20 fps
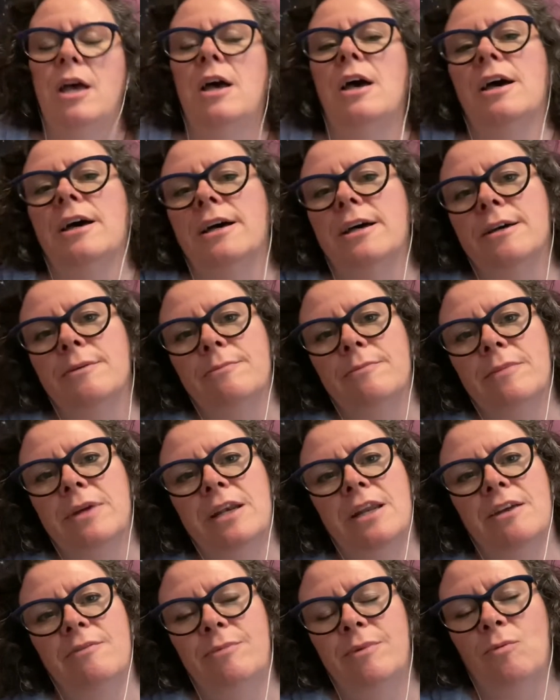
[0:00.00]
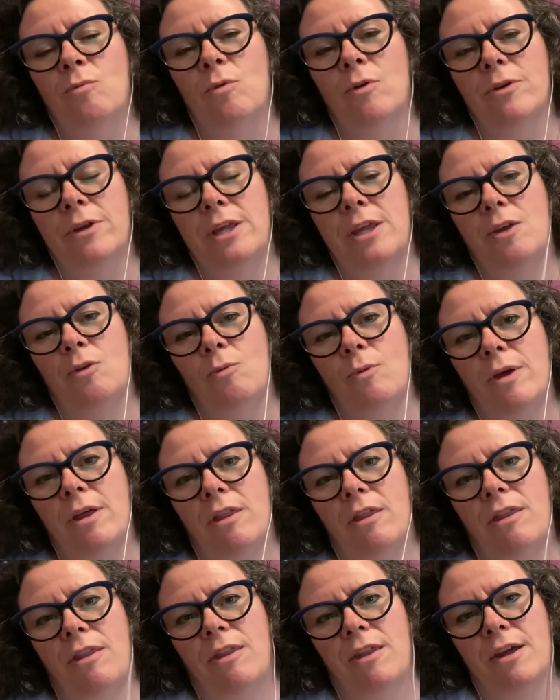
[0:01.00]
and I've been working
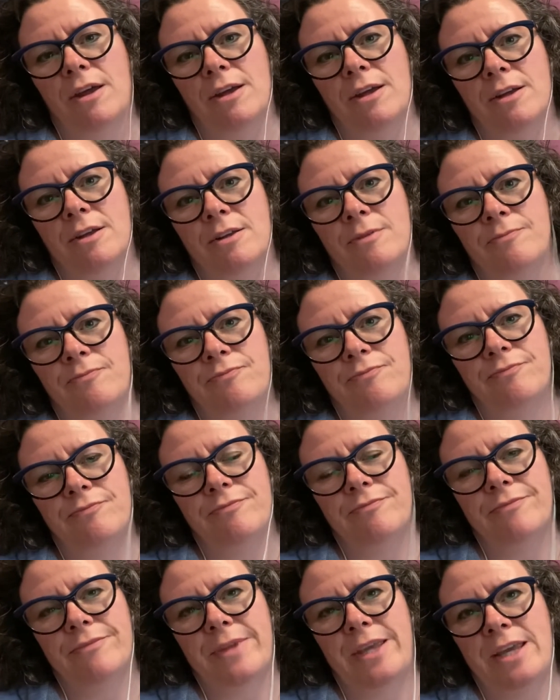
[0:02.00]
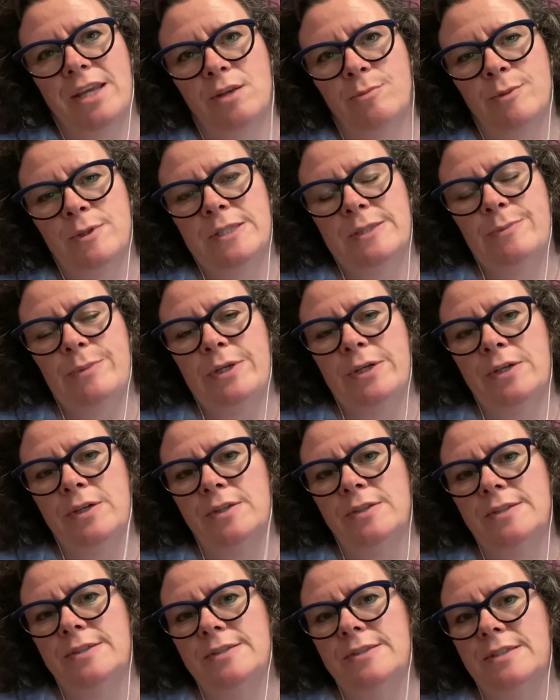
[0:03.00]
with animal
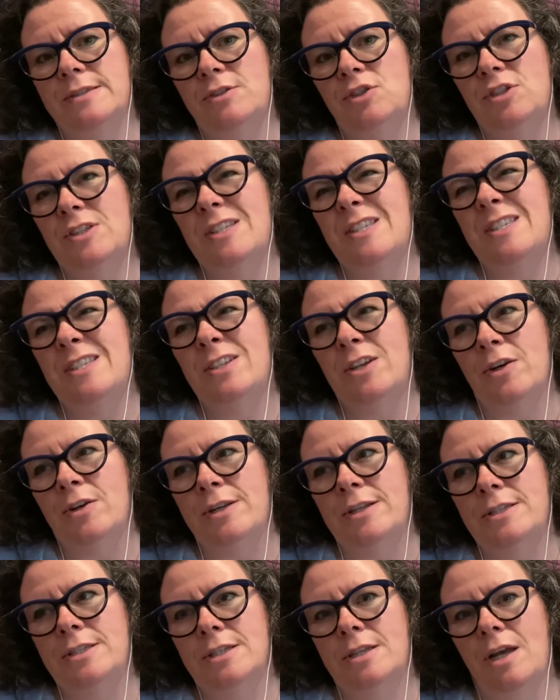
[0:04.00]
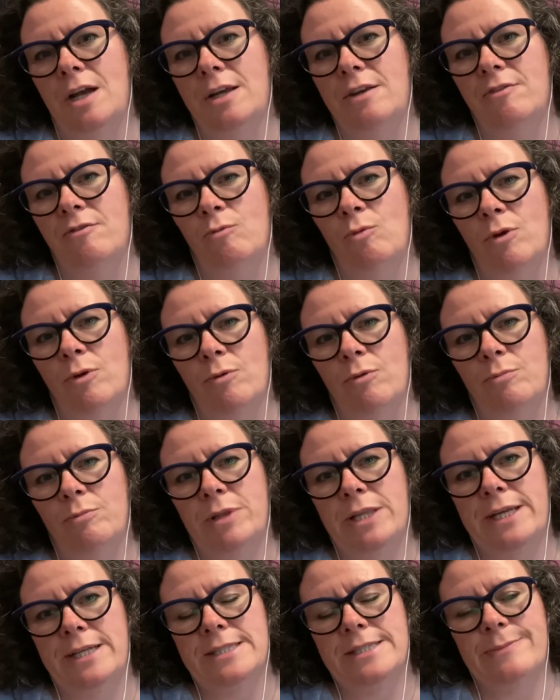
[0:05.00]
spirits, just starting to kind of work with
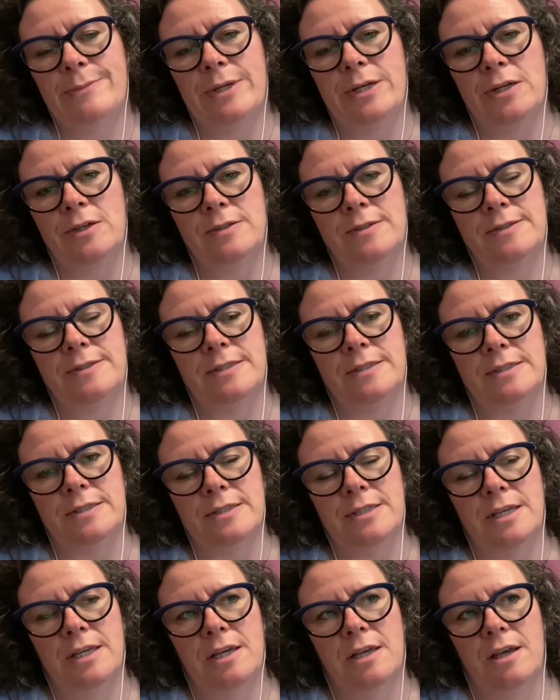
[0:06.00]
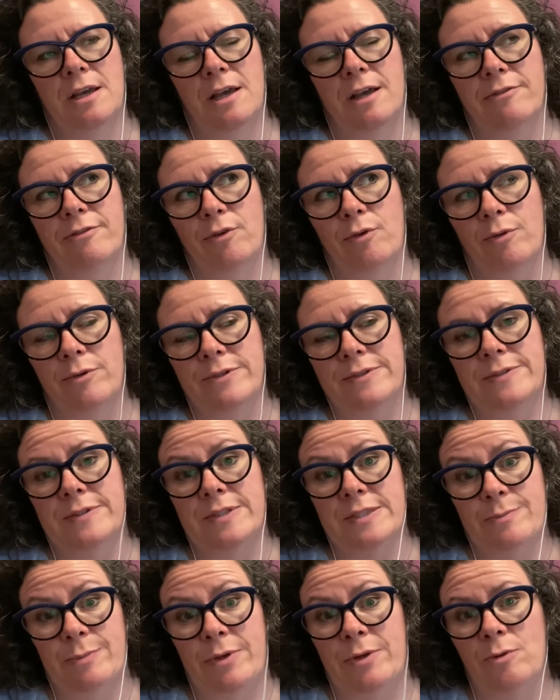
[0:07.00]
plant spirits and, of course, the
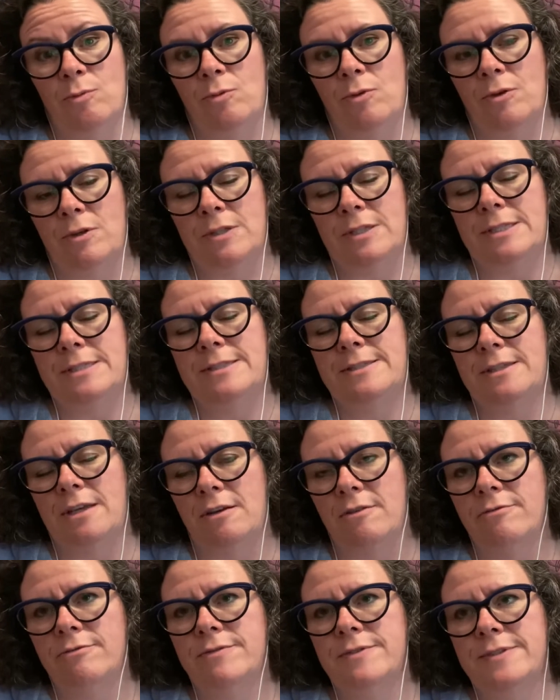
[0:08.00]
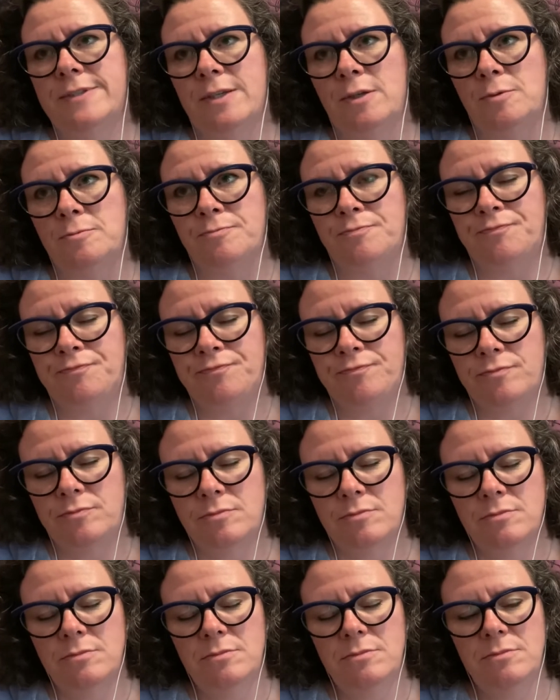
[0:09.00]
spirit world itself. So
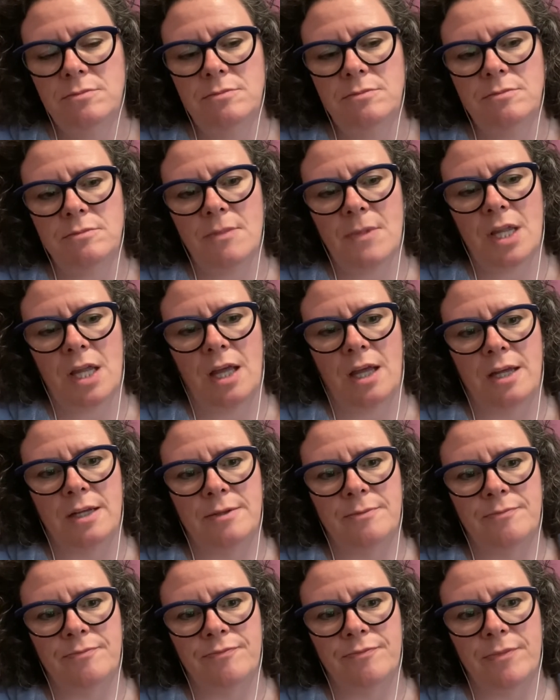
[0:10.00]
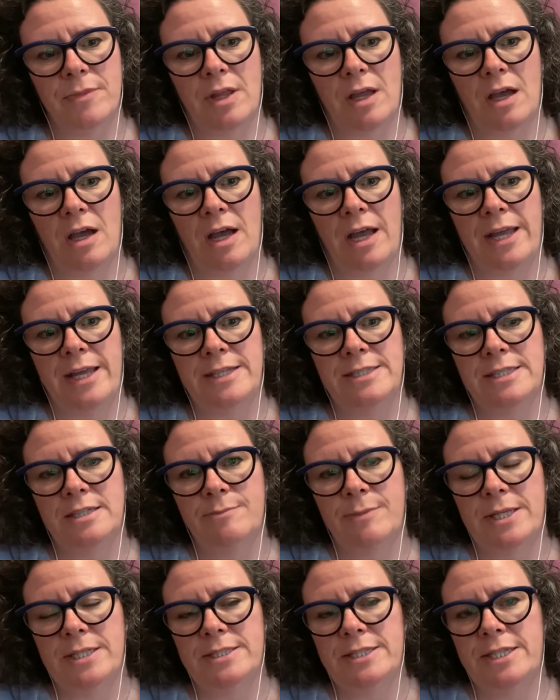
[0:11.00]
I did a
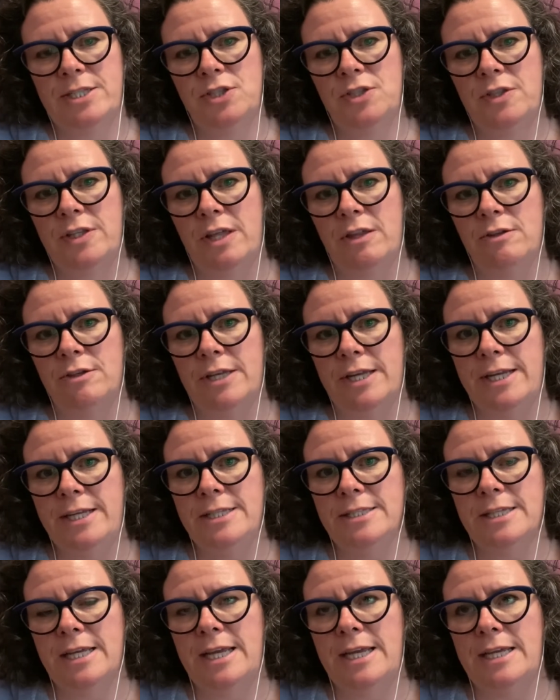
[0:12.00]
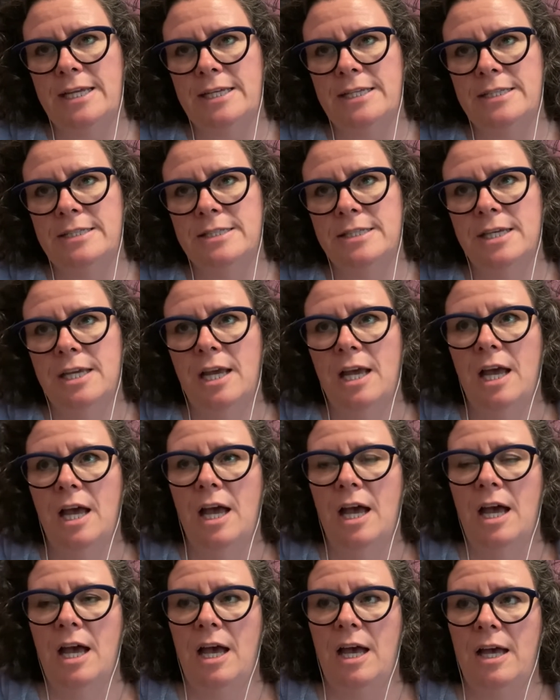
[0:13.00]
meditation the other night, and
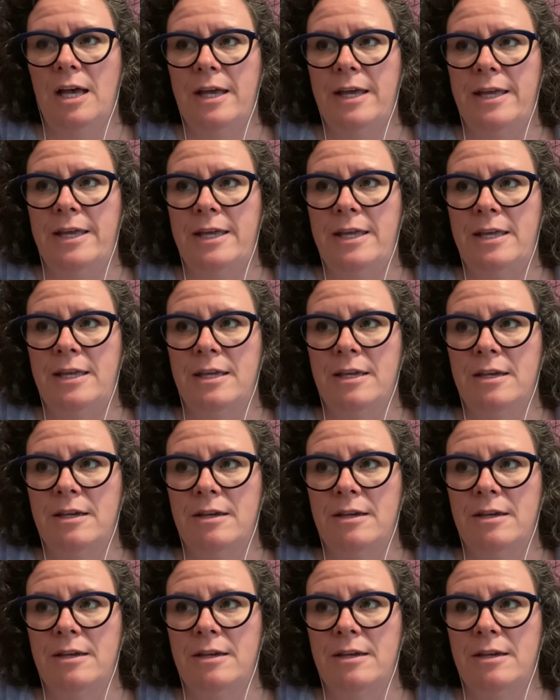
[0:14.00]
I